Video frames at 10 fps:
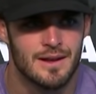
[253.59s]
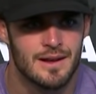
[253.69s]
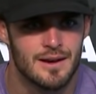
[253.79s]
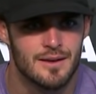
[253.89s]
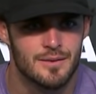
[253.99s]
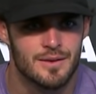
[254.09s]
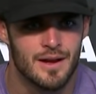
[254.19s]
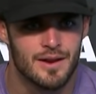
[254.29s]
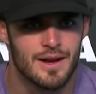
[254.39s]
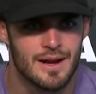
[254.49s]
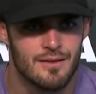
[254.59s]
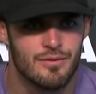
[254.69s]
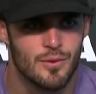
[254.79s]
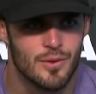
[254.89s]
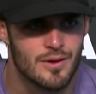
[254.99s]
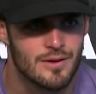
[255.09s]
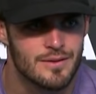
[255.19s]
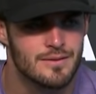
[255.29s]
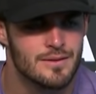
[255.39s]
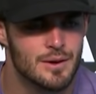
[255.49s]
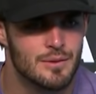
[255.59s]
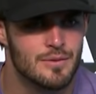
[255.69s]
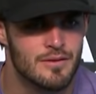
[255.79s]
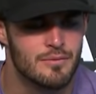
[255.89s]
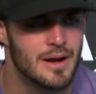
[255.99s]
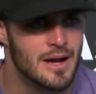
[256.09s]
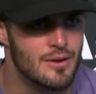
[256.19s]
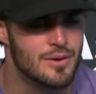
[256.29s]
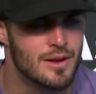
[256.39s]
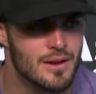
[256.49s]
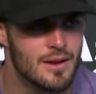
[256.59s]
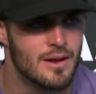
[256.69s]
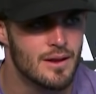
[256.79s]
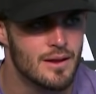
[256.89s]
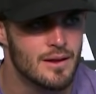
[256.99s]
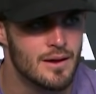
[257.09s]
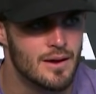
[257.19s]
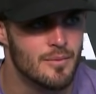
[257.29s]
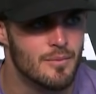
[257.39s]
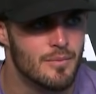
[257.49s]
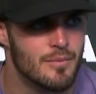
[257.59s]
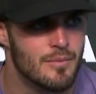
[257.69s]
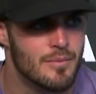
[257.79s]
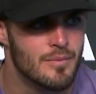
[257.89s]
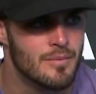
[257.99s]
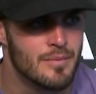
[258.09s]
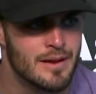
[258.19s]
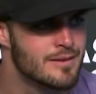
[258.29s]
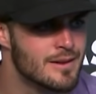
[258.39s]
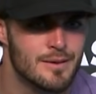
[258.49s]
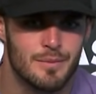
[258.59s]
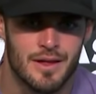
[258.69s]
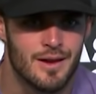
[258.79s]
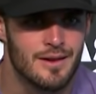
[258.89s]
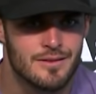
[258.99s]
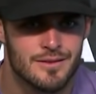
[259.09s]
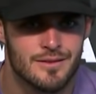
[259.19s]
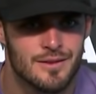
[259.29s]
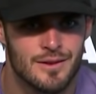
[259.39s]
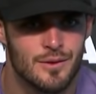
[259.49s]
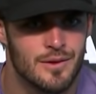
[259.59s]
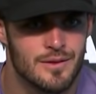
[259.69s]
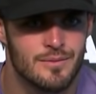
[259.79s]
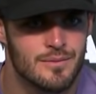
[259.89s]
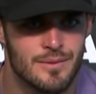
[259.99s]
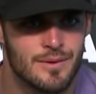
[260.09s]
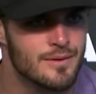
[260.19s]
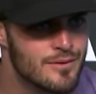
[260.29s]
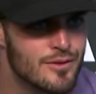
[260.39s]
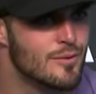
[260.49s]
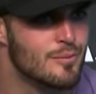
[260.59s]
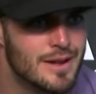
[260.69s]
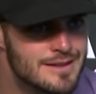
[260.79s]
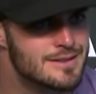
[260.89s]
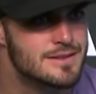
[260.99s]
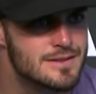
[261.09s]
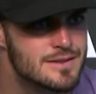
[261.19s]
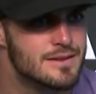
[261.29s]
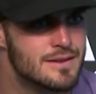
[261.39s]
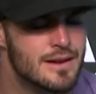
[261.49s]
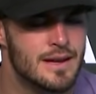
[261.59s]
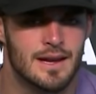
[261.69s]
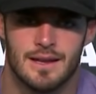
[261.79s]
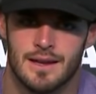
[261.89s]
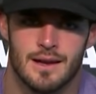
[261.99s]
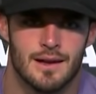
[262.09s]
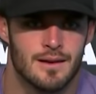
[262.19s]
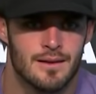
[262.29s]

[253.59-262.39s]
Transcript: Uh, now that I have four, you know, of my own, um, instantly my thoughts go to certain places and uh,